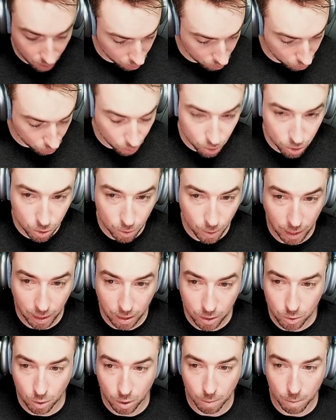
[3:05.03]
You can do
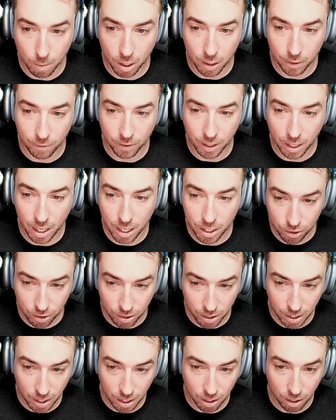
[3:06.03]
any sort of
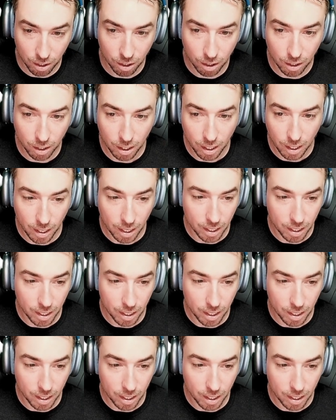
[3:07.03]
modification here.